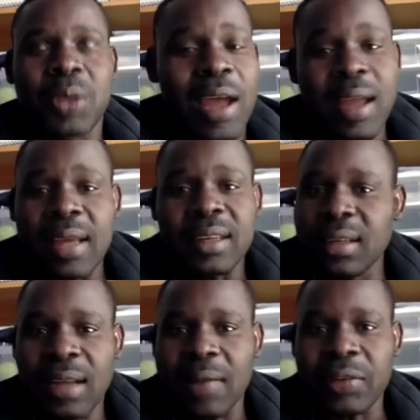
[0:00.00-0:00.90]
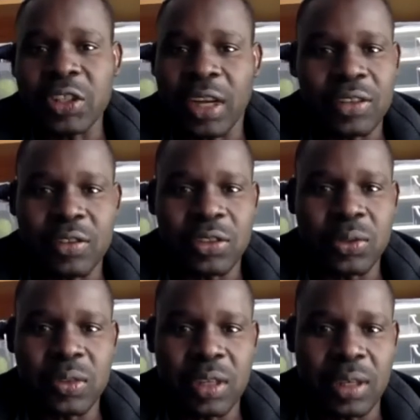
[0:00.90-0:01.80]
I didn't have a chance to
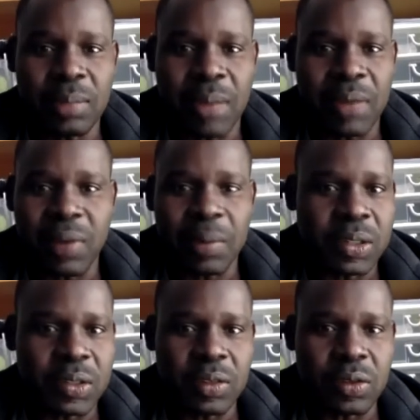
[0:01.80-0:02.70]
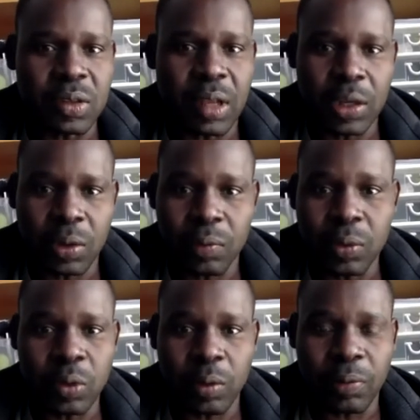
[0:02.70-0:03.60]
see my family since the end of
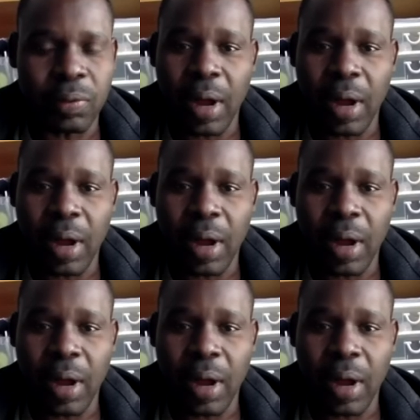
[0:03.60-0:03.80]
2004.